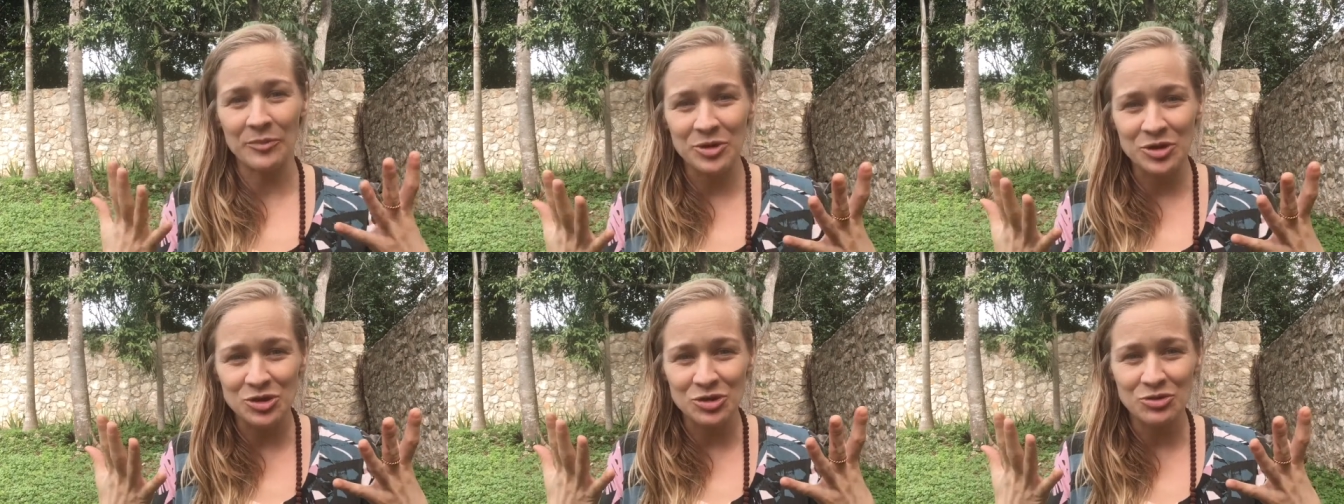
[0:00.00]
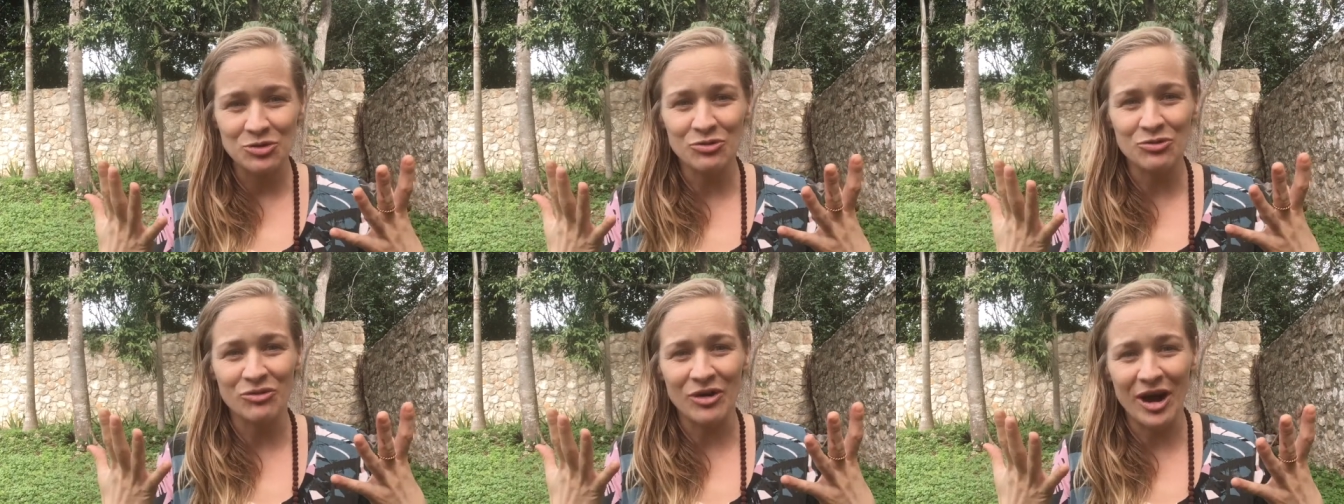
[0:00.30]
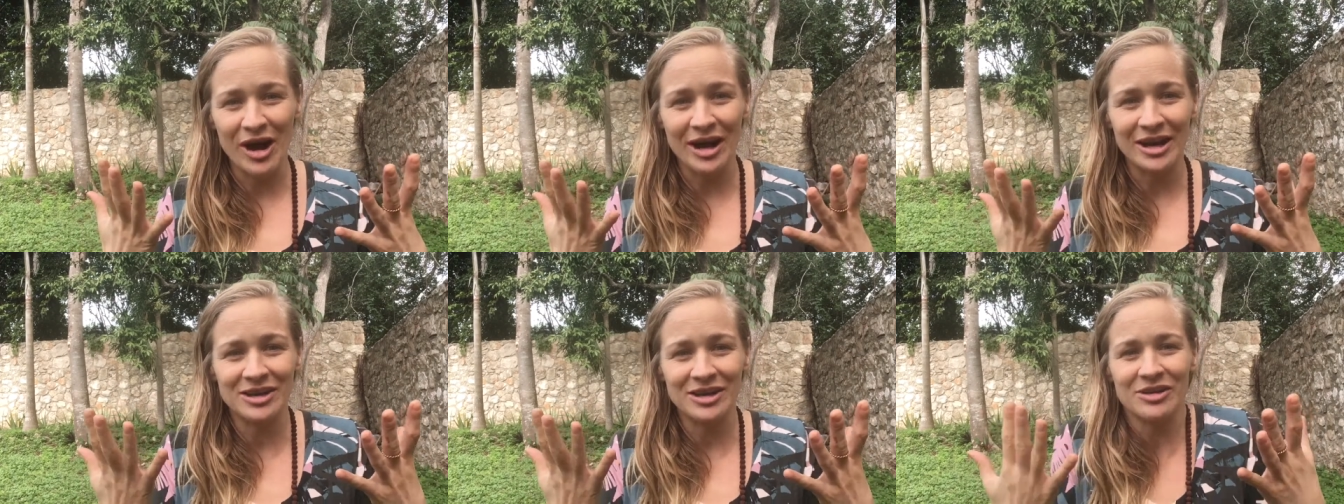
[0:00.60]
you
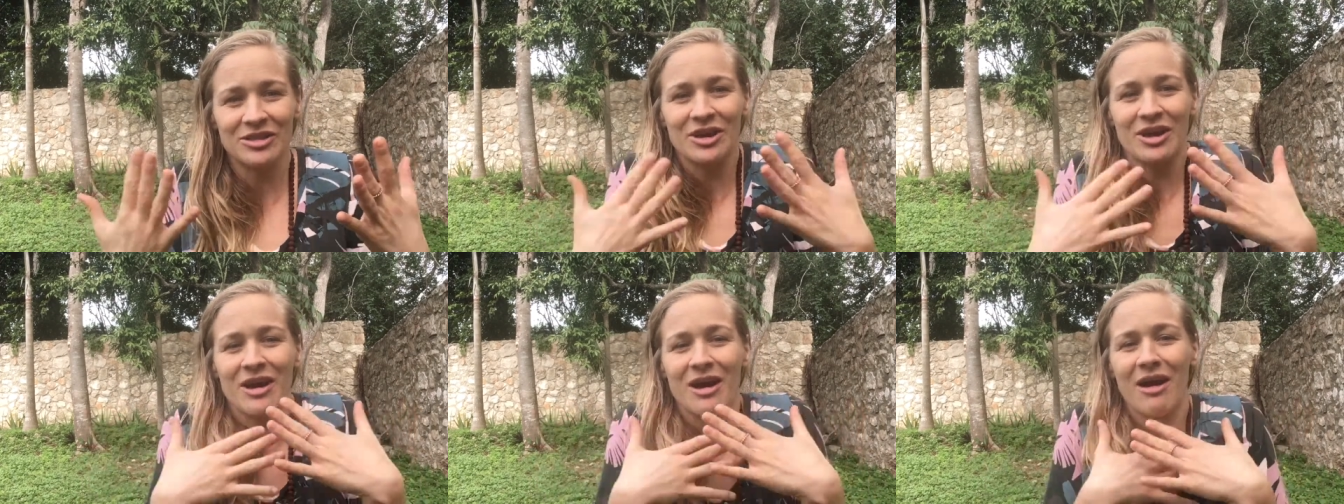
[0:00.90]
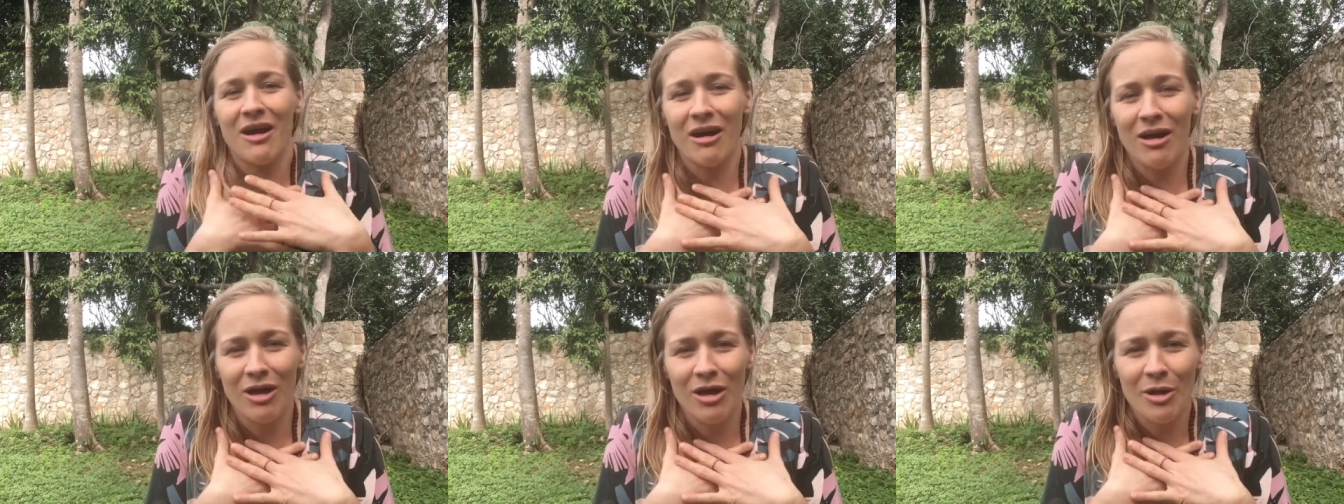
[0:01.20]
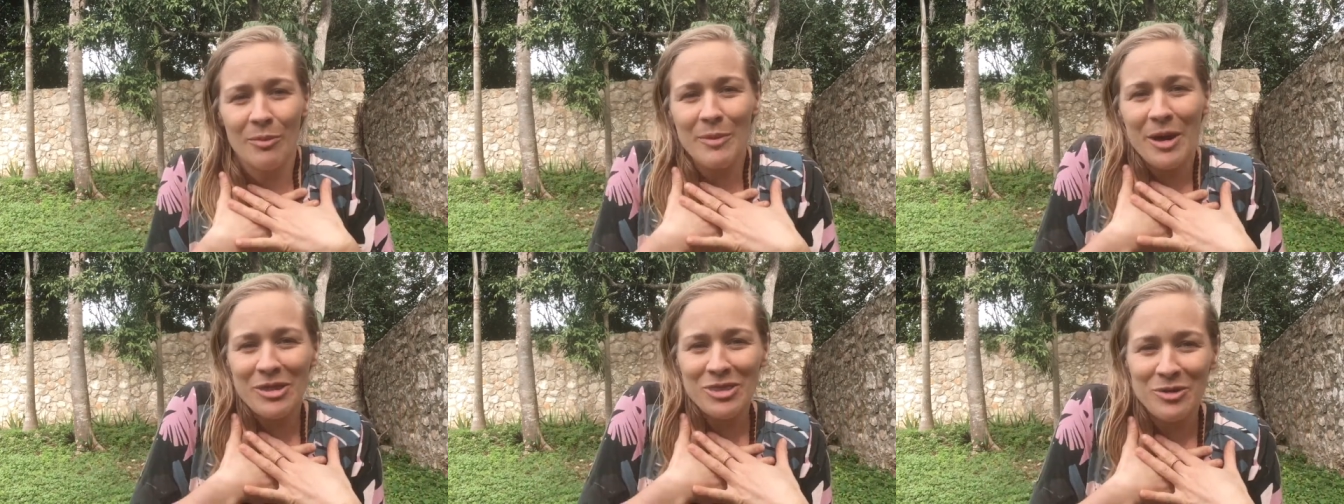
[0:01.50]
find the
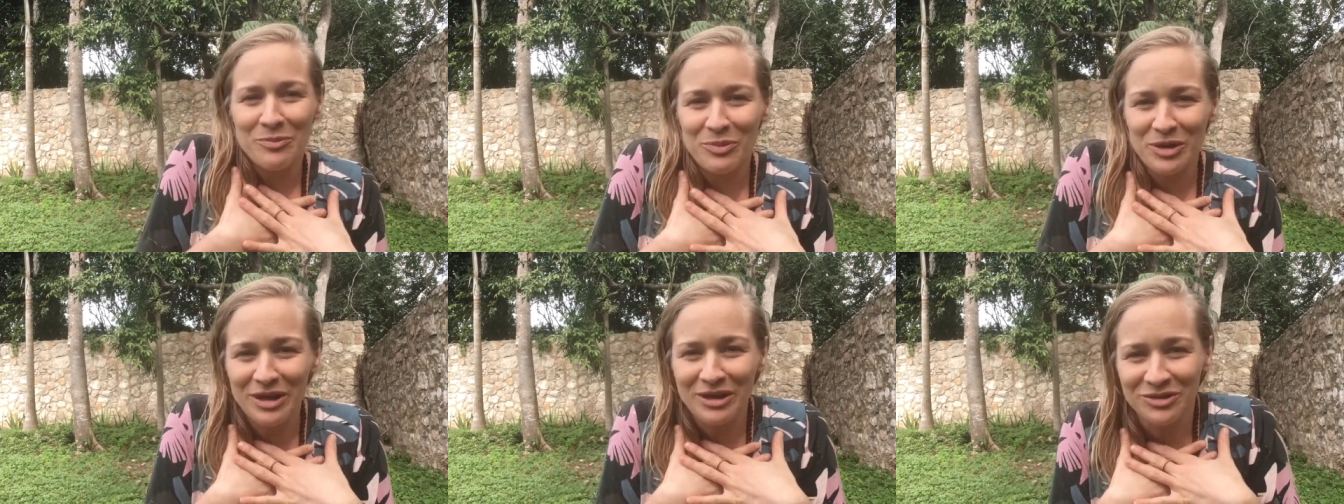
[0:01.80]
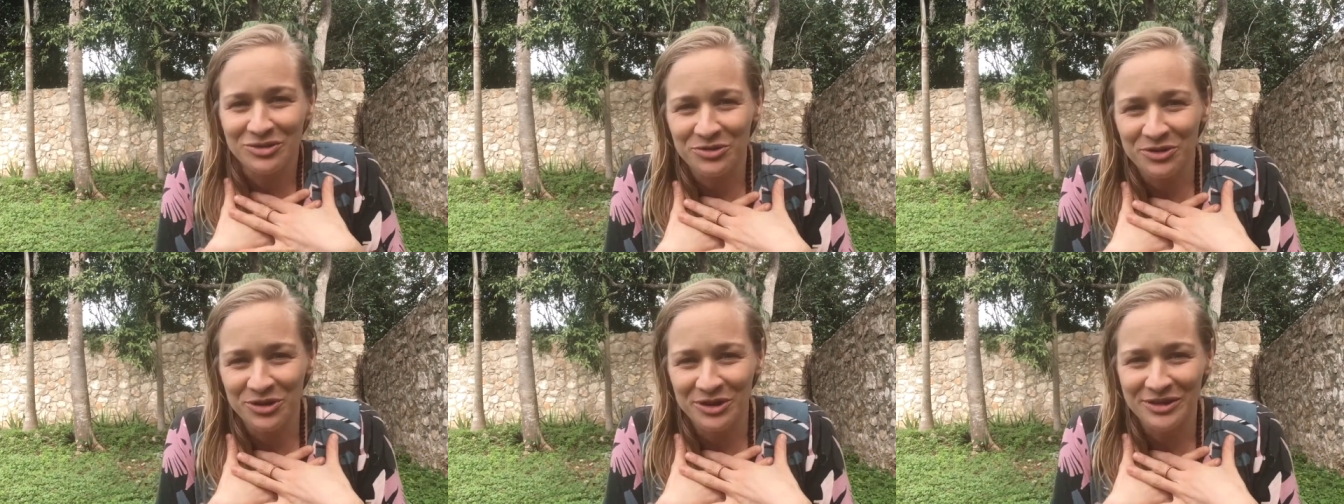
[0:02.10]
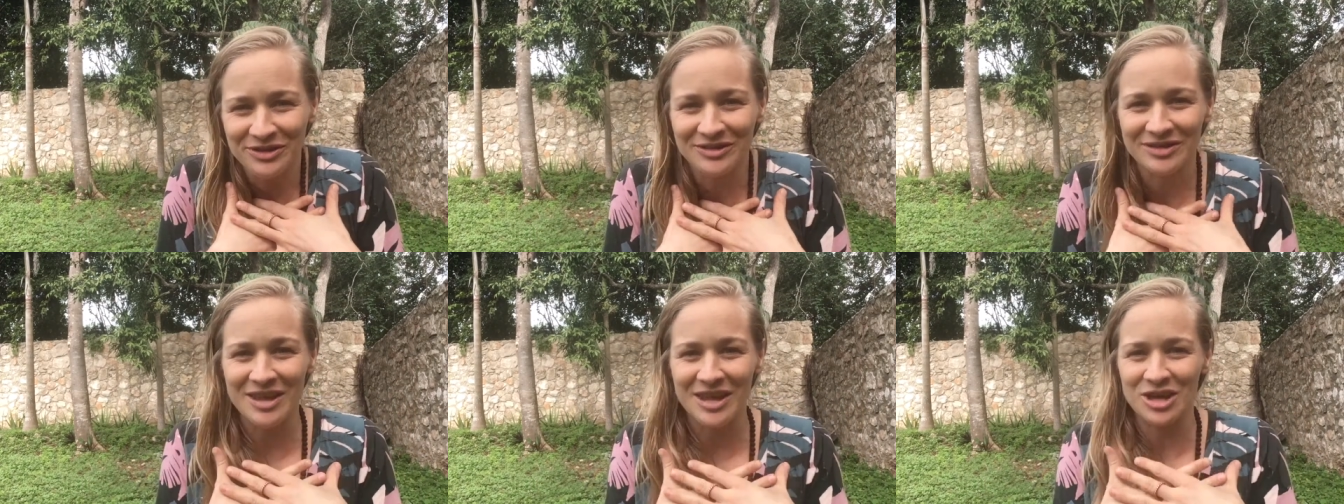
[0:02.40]
calm and the
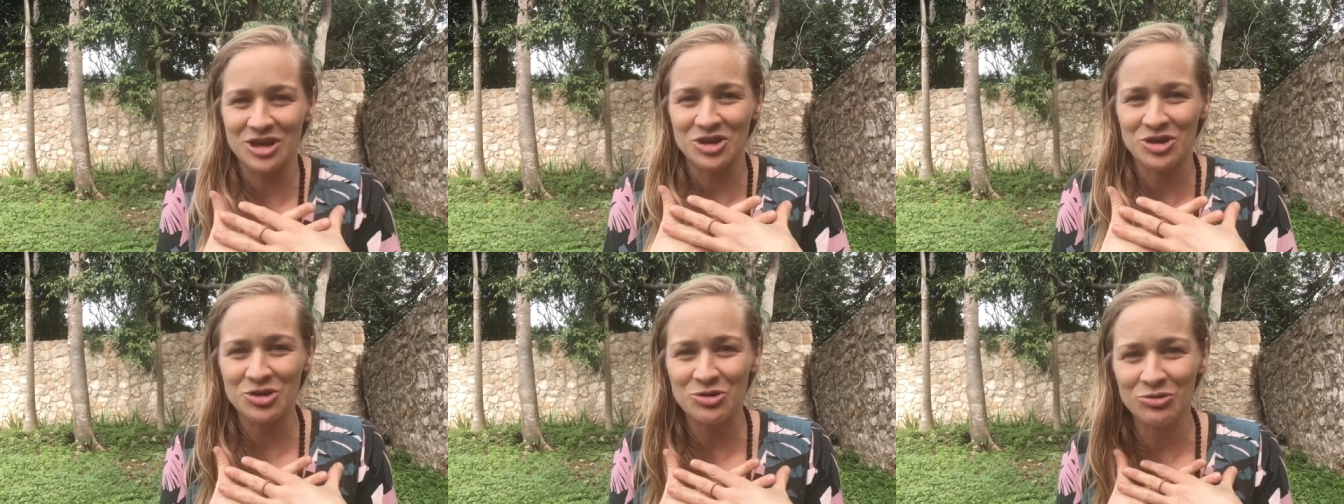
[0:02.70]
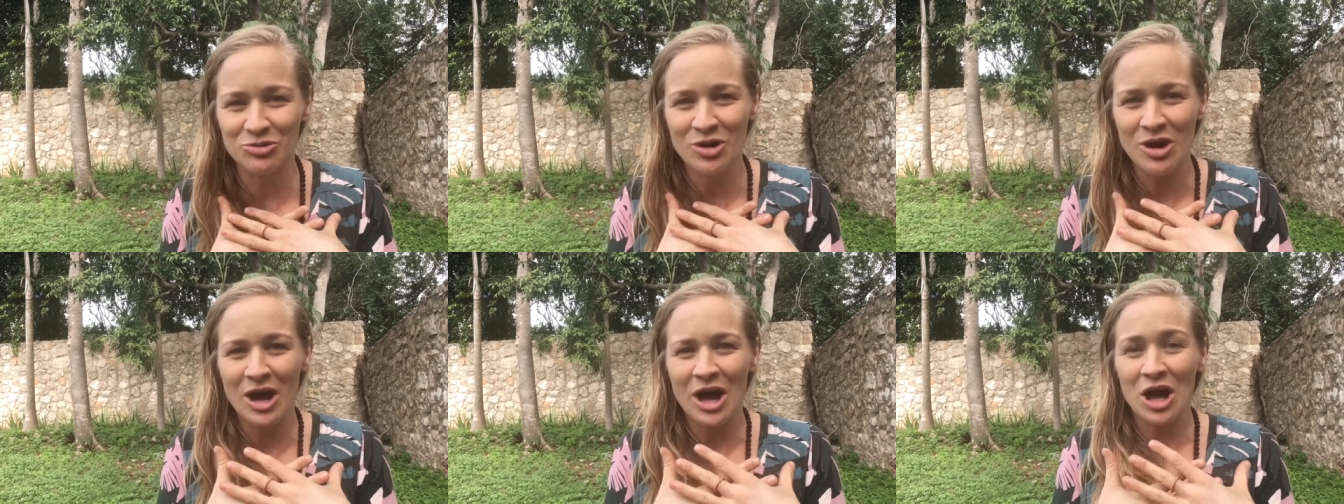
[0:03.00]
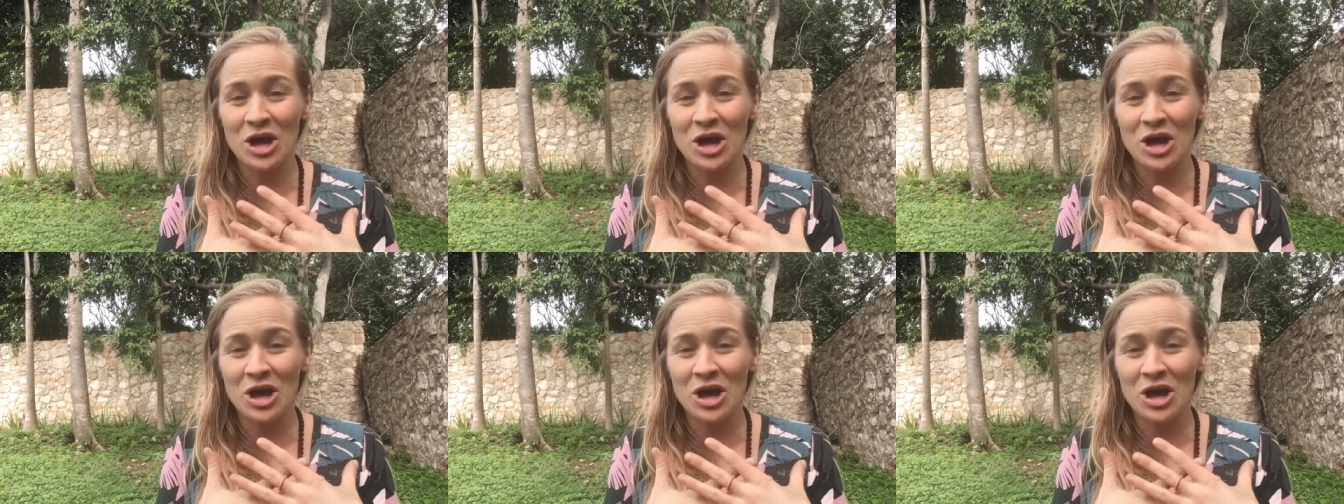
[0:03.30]
peacefulness that you